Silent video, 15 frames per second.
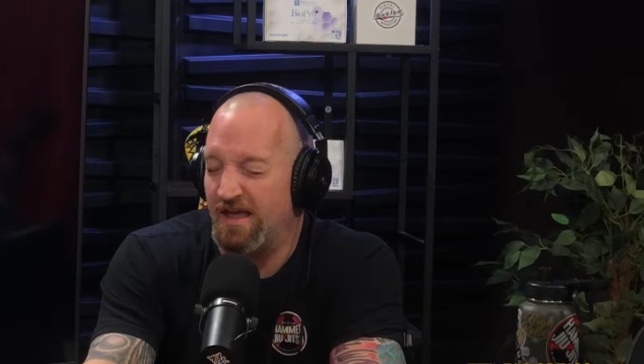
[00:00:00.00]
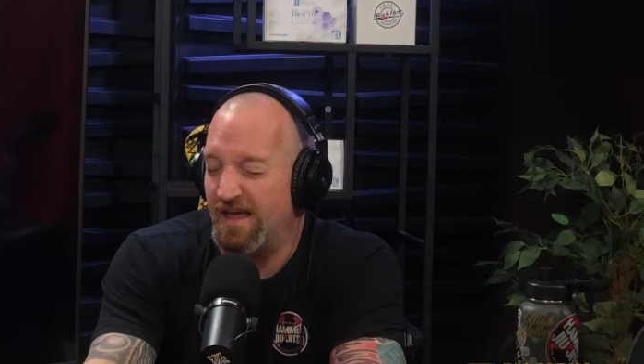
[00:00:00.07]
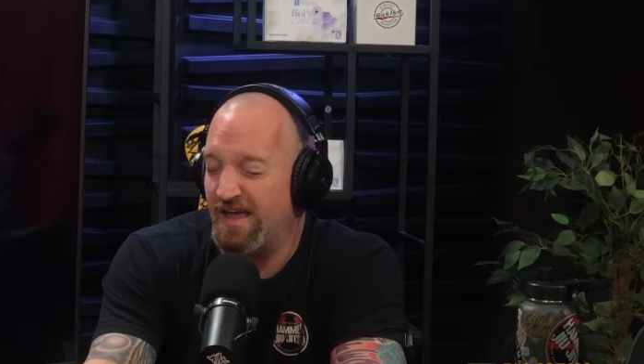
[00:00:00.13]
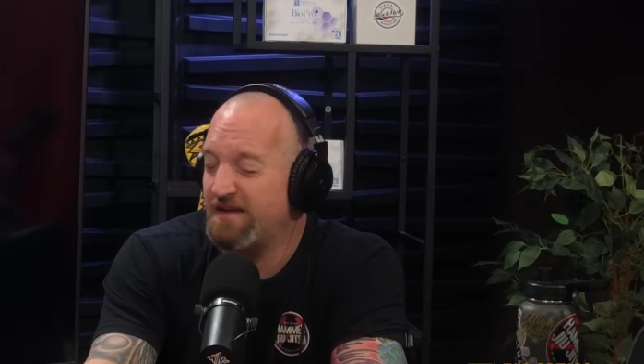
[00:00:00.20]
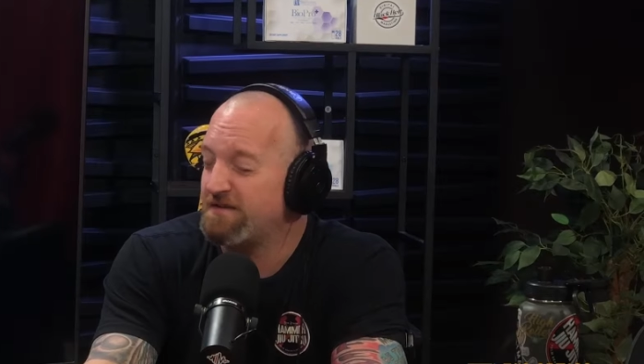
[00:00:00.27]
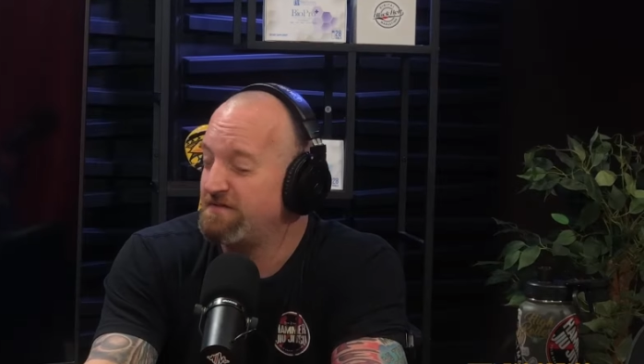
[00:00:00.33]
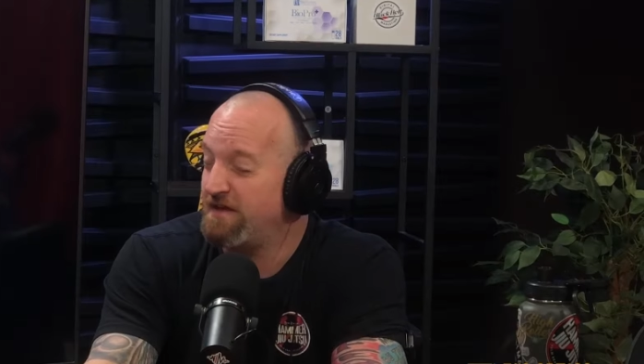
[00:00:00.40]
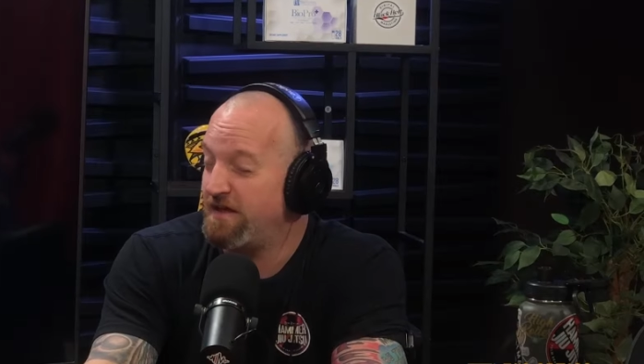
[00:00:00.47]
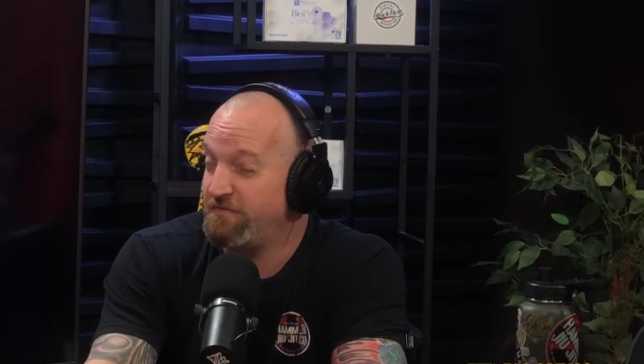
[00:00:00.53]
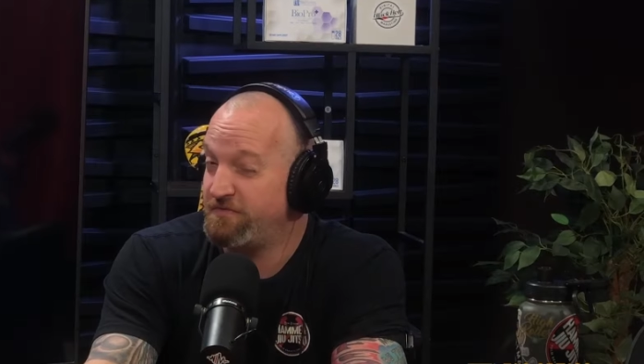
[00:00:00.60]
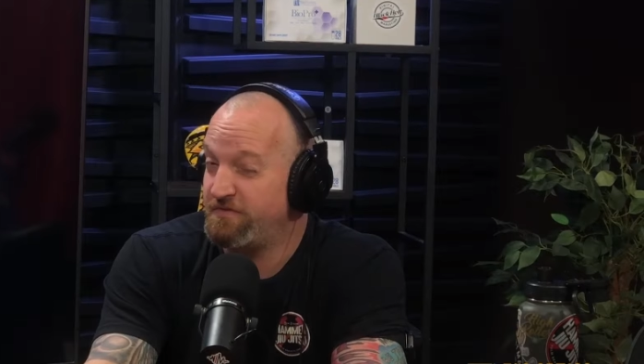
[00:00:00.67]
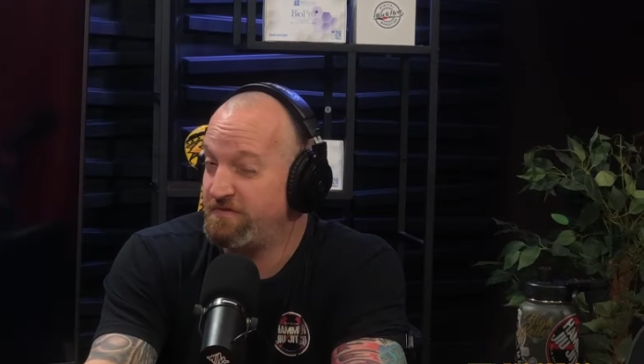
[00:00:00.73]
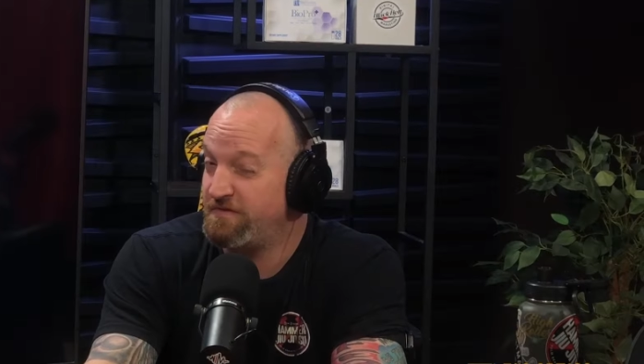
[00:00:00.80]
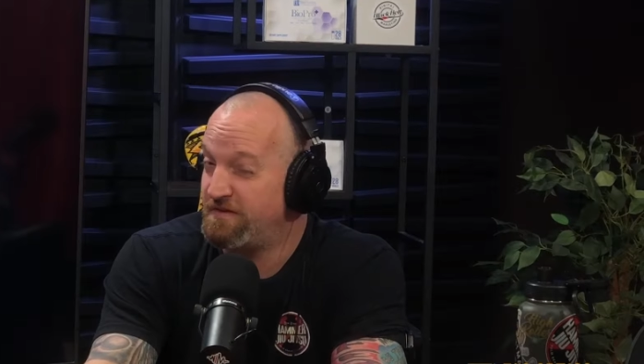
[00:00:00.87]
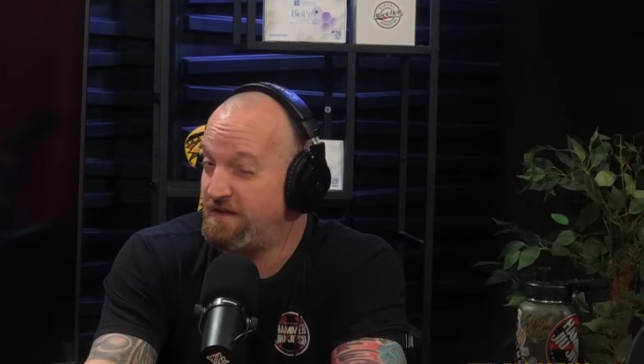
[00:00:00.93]

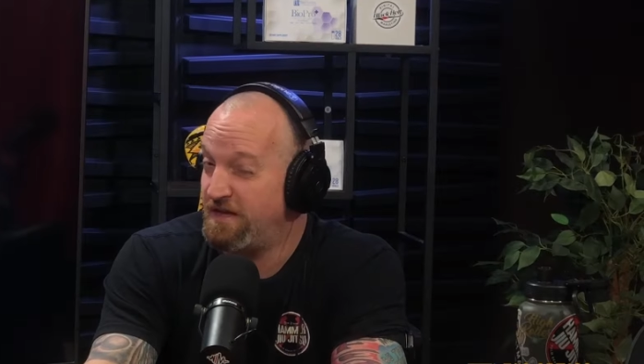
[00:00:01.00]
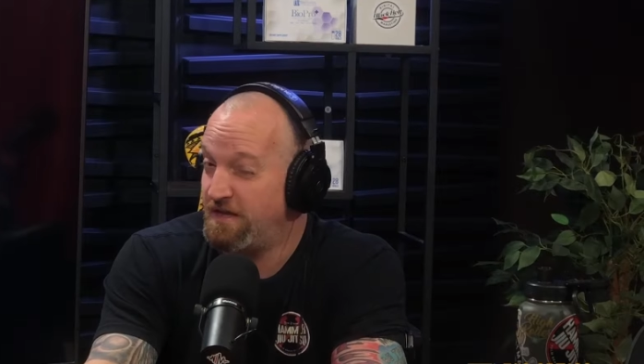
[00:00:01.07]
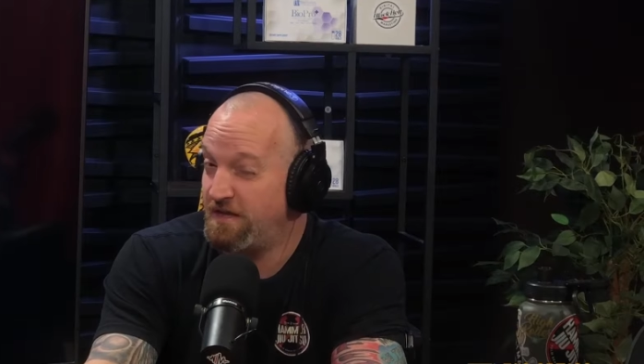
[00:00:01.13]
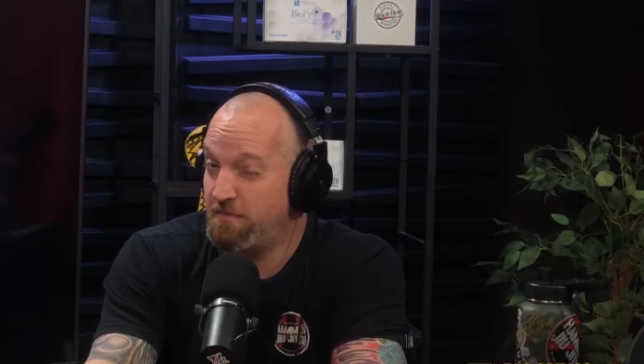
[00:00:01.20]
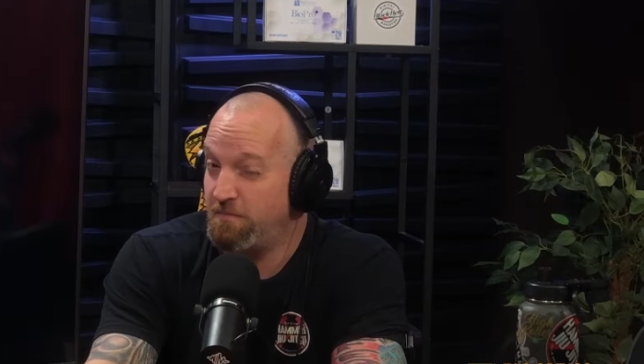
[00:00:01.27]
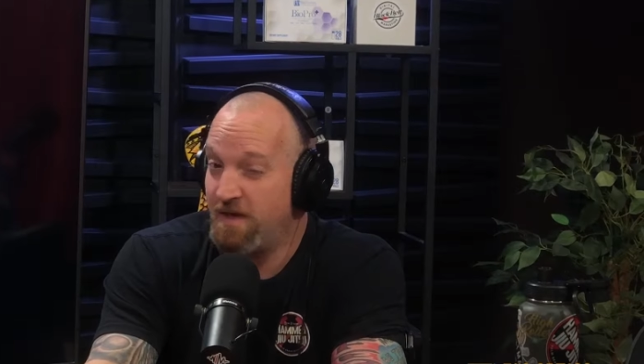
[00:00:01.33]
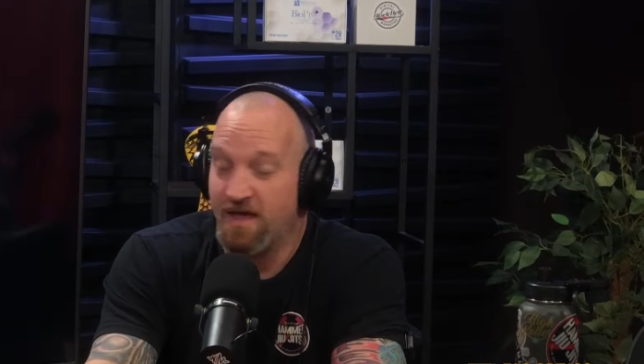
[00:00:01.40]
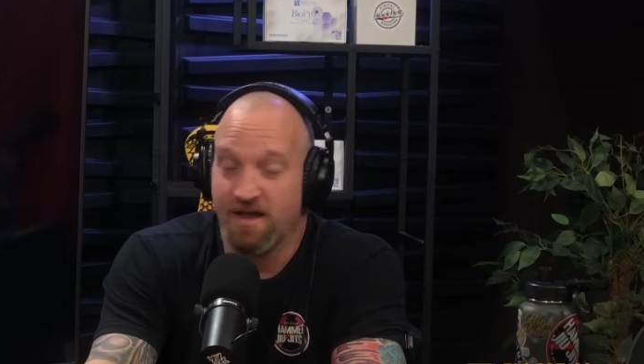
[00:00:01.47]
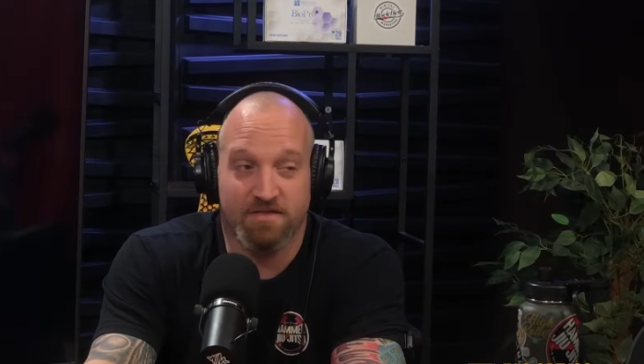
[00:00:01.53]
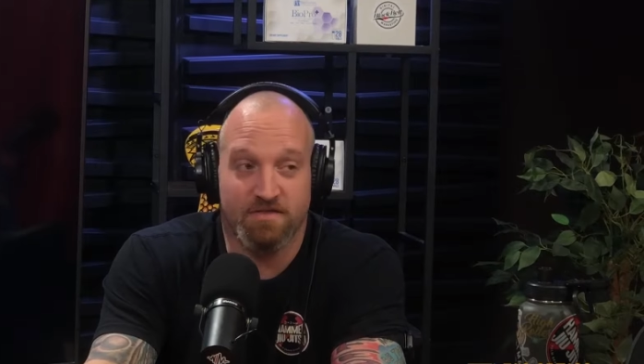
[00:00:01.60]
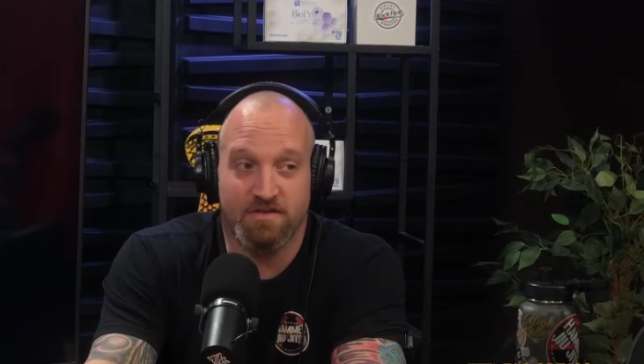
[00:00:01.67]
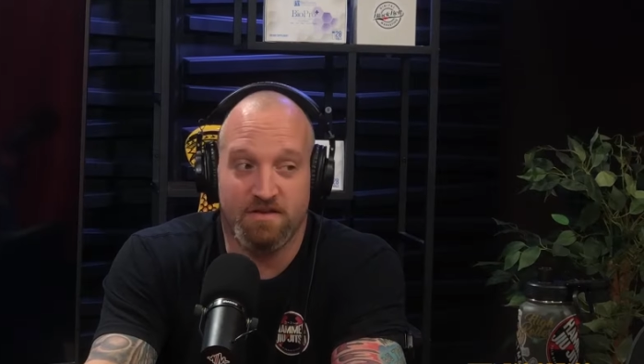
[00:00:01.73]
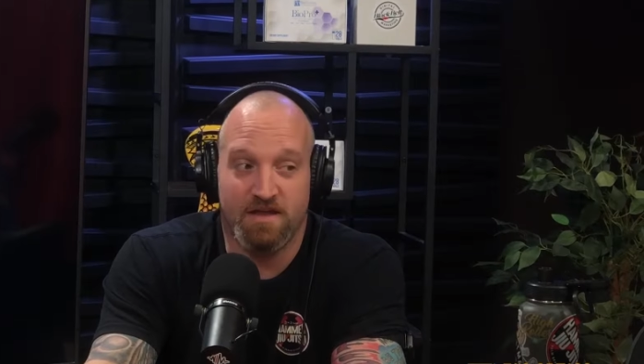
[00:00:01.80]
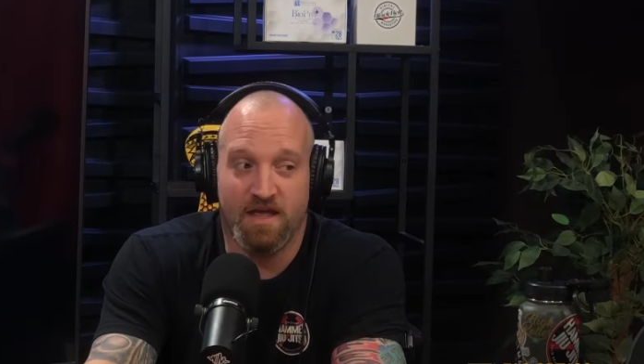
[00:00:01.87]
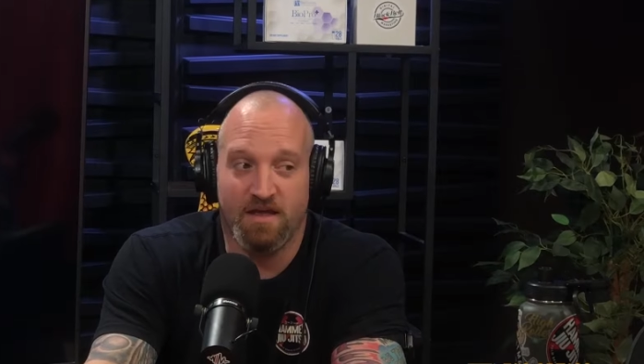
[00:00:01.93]
XFC back in
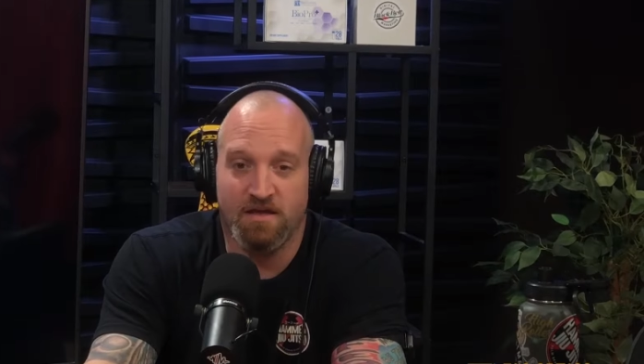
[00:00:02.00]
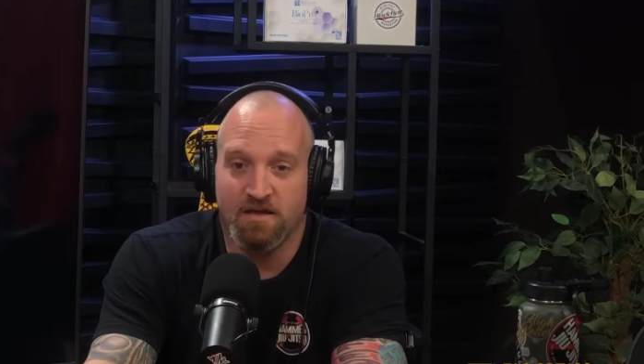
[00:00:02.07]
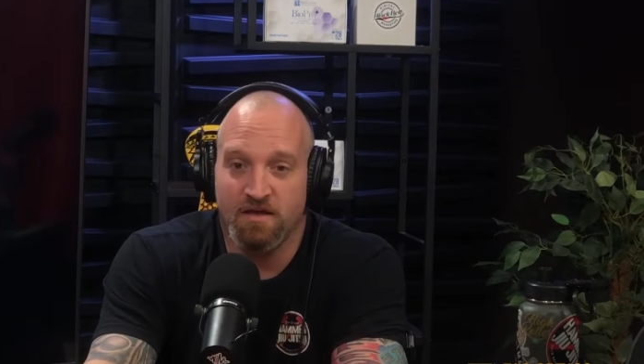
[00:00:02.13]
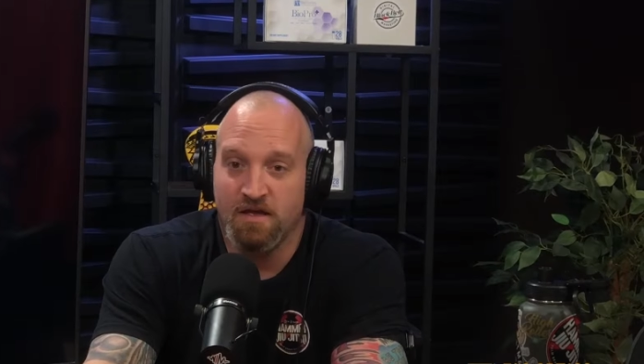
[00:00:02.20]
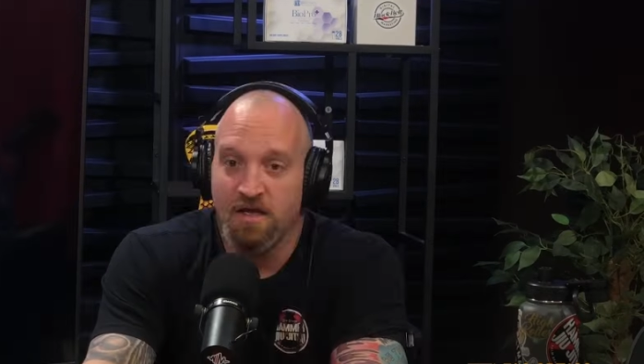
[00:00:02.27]
the day.